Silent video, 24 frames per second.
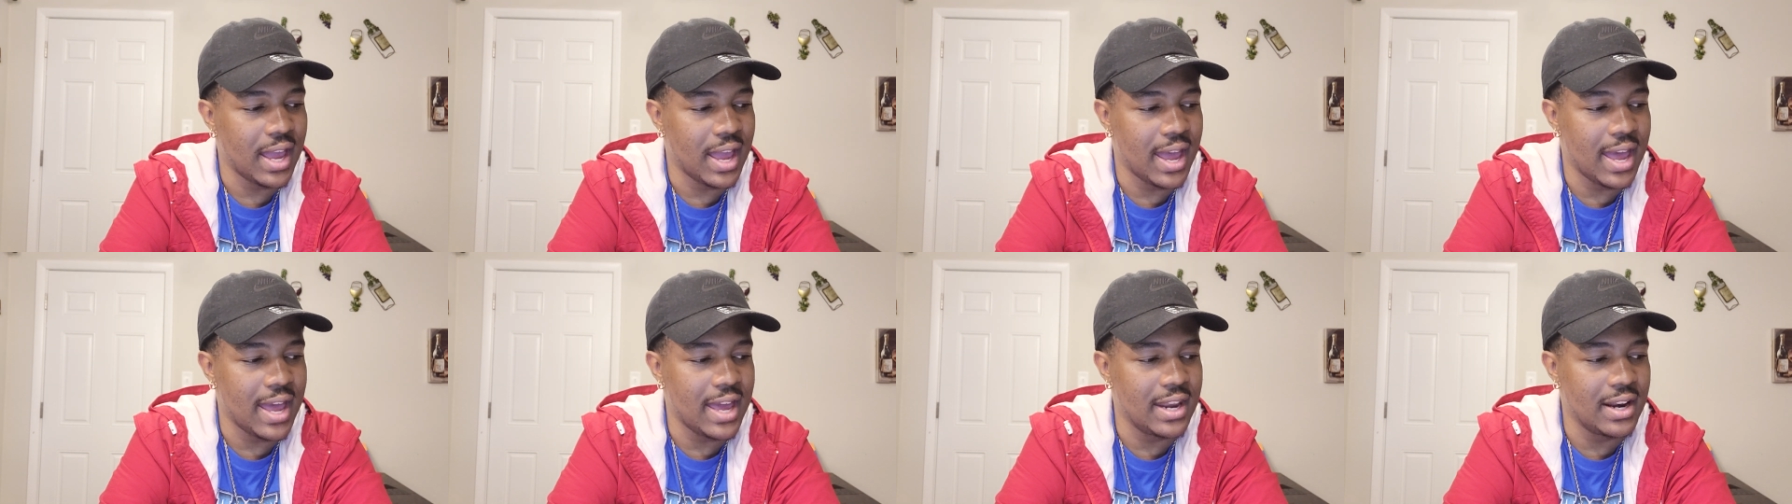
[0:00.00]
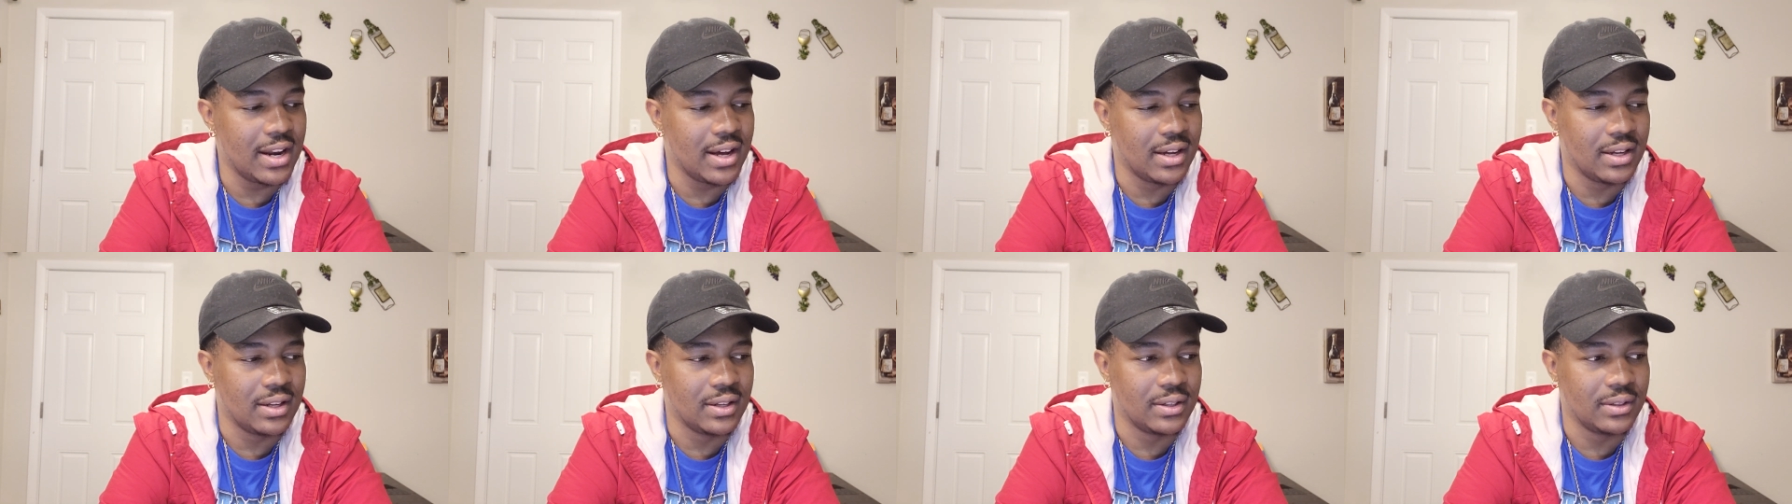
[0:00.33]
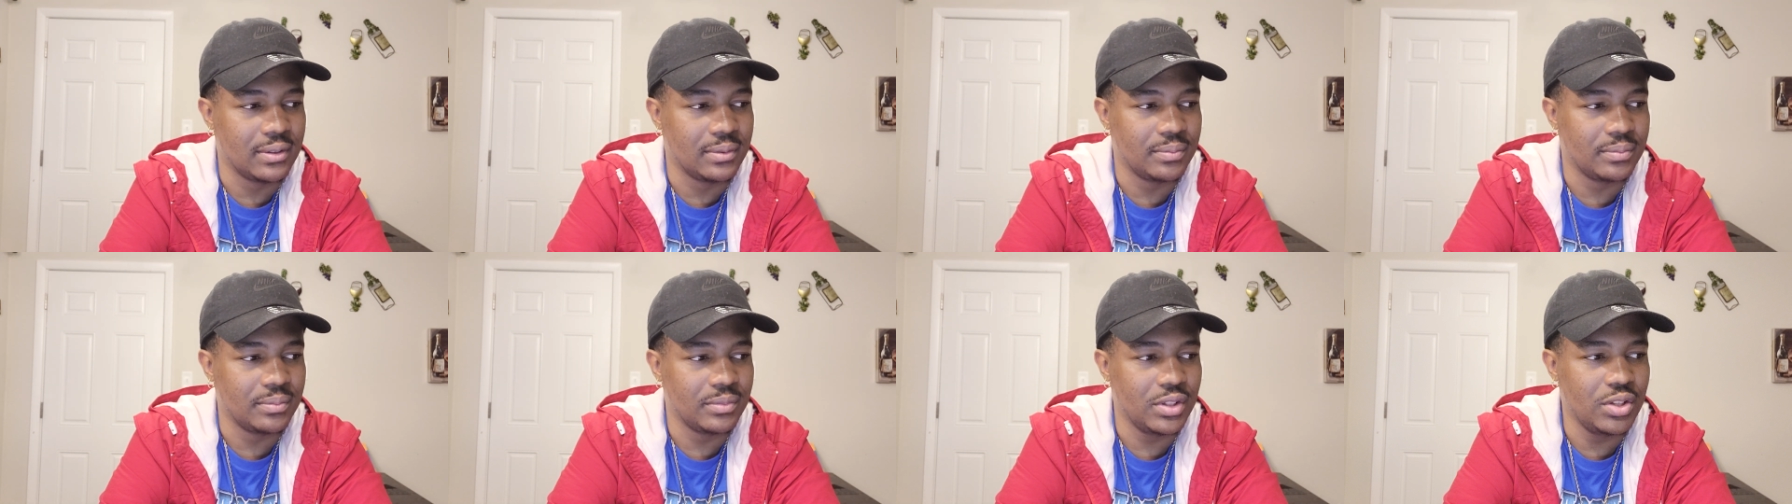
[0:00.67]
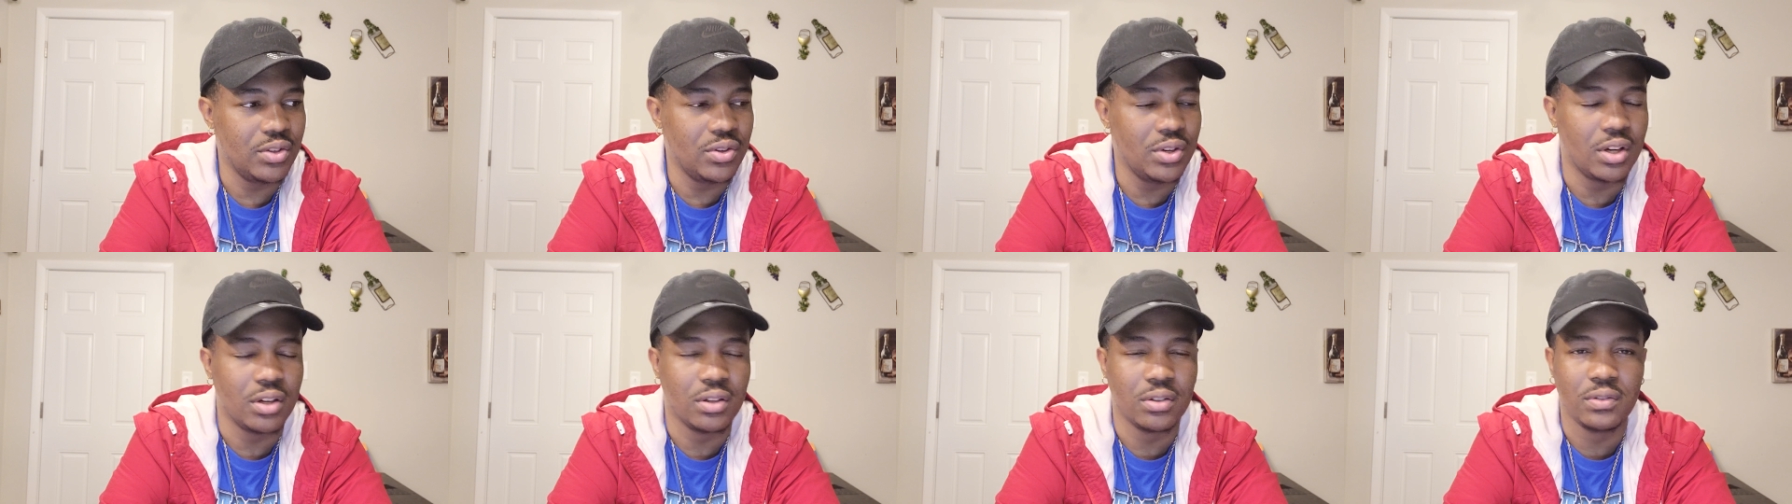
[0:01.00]
And, um,
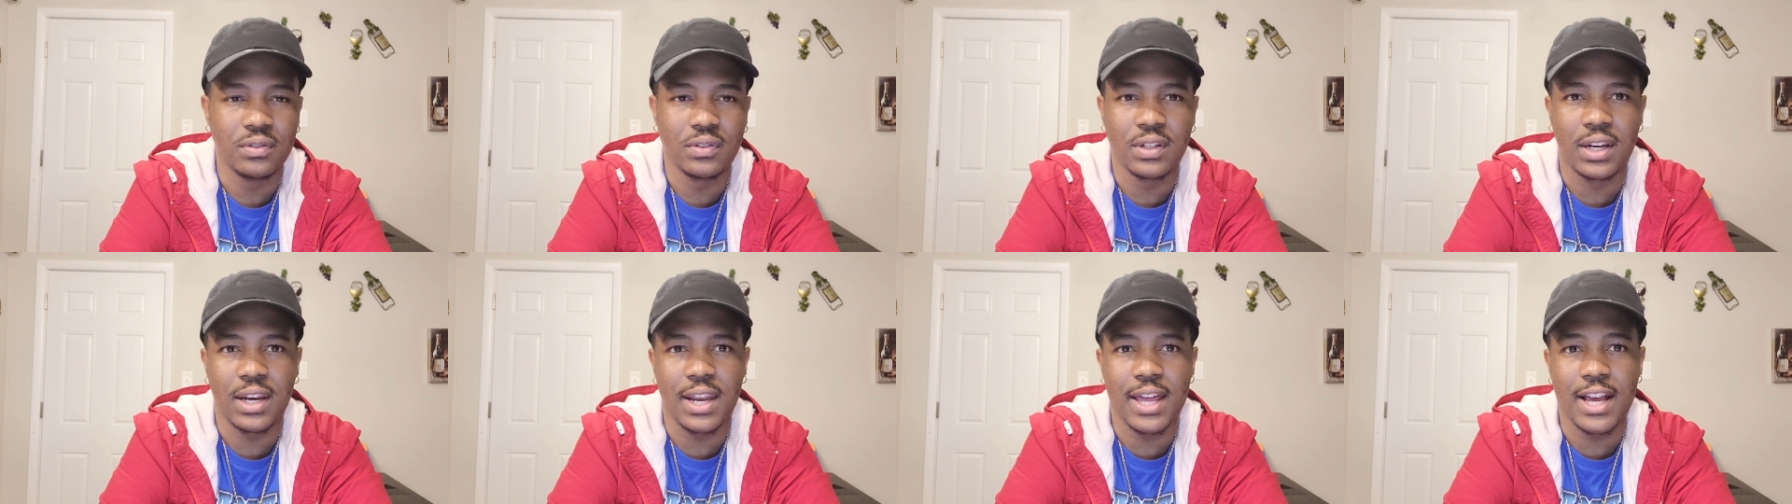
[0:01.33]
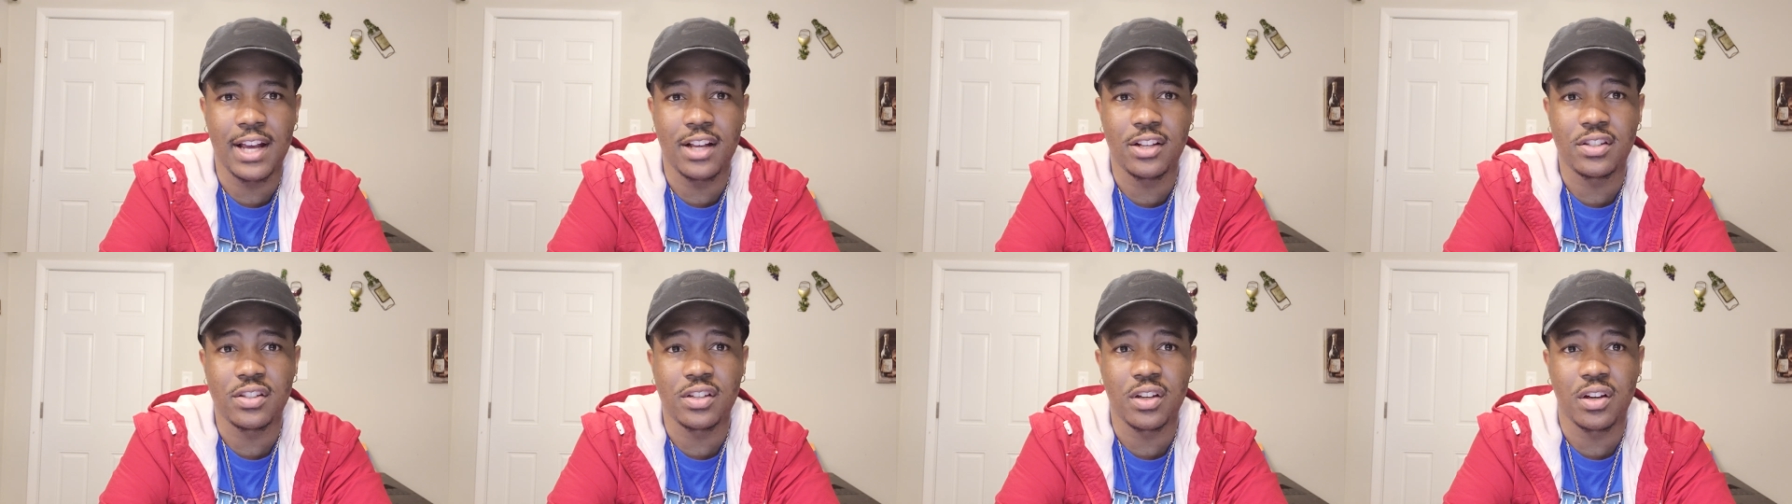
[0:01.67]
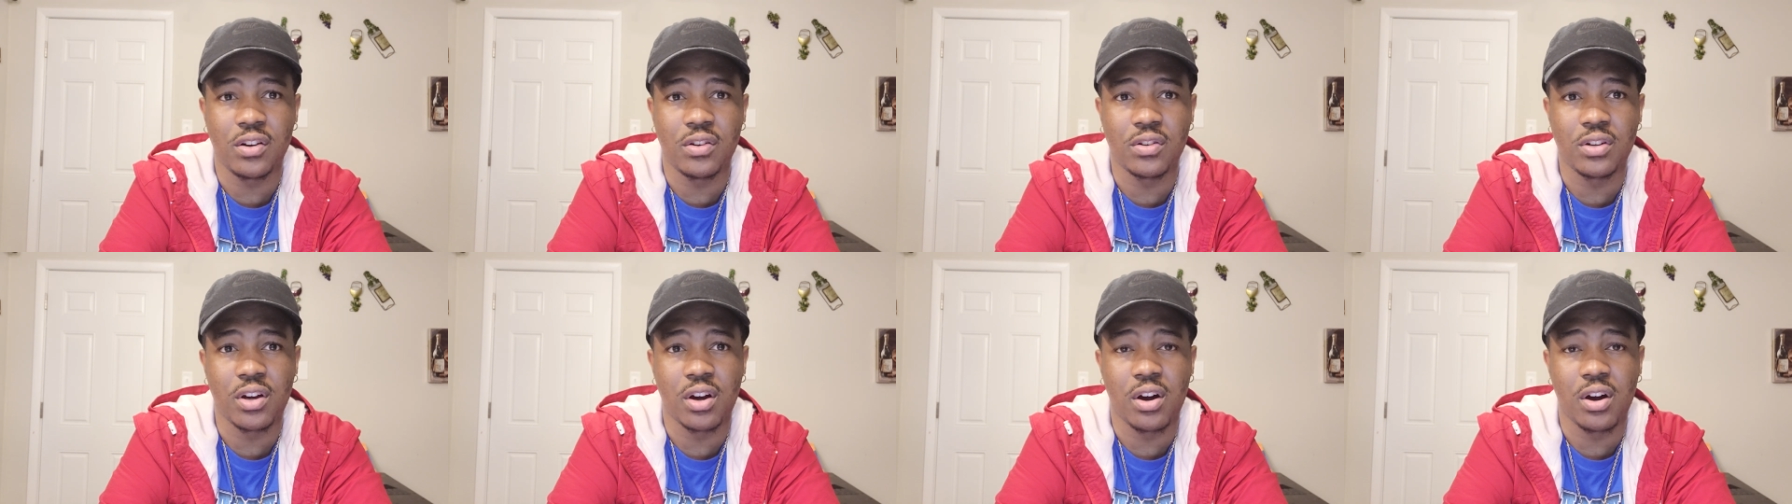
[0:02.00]
you know, the last song,